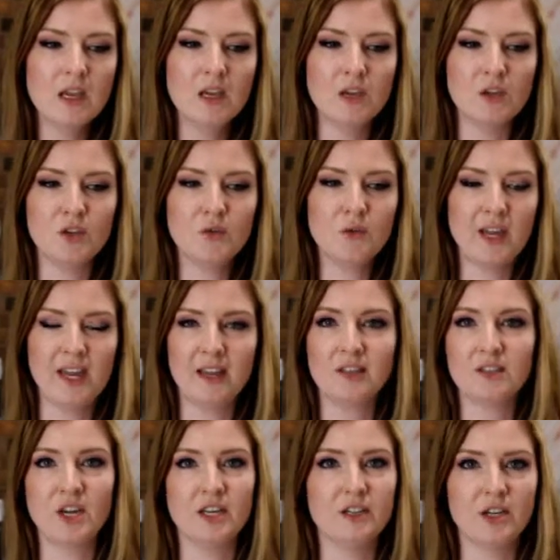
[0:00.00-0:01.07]
You can't
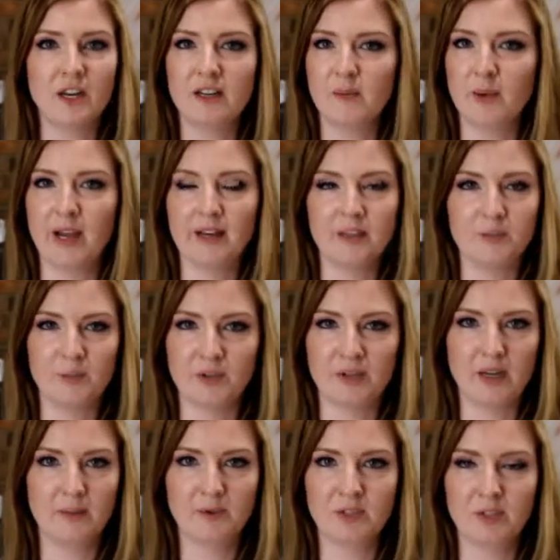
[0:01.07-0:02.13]
change anybody's
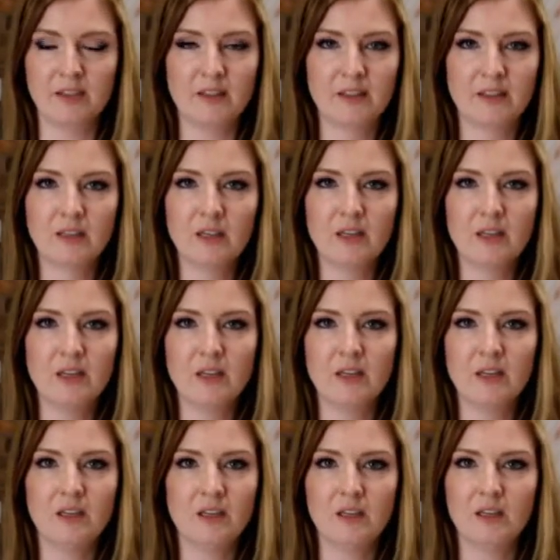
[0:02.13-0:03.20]
perception.
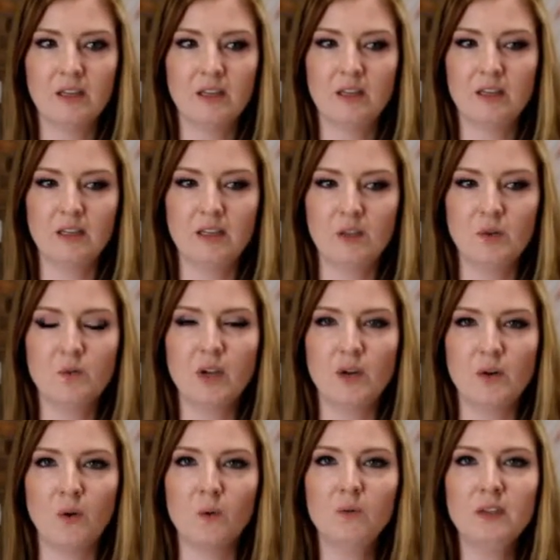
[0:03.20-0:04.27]
You can
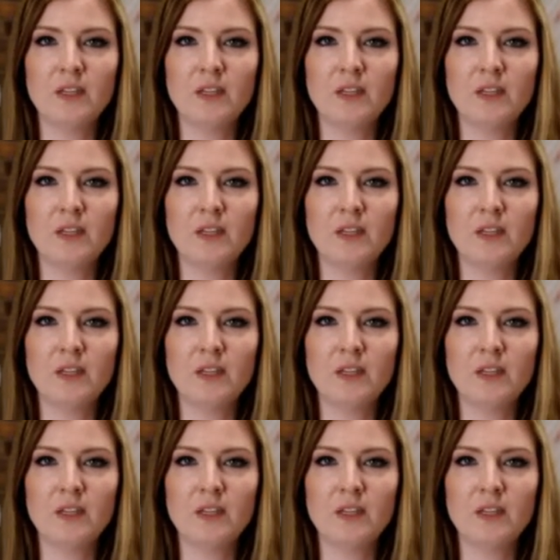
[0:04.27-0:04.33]
only